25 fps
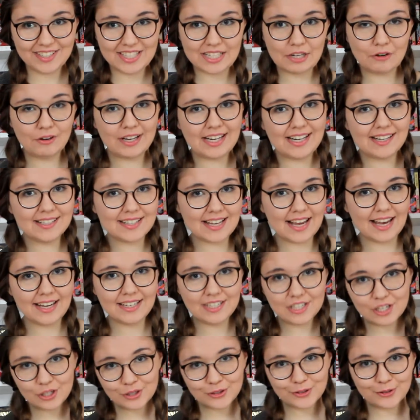So it is a
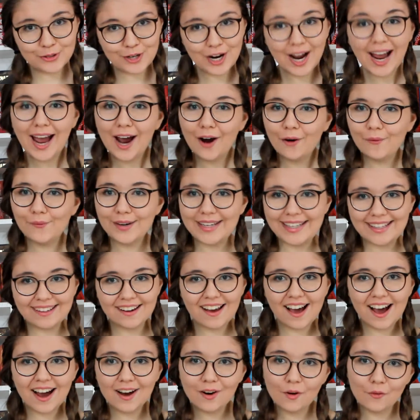2 week
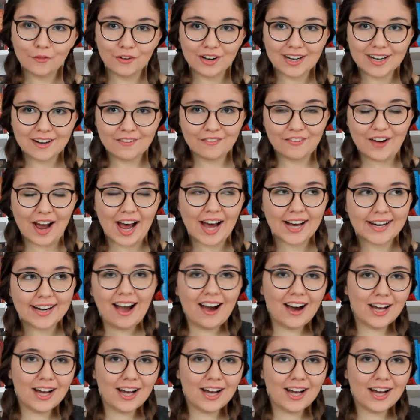long readathon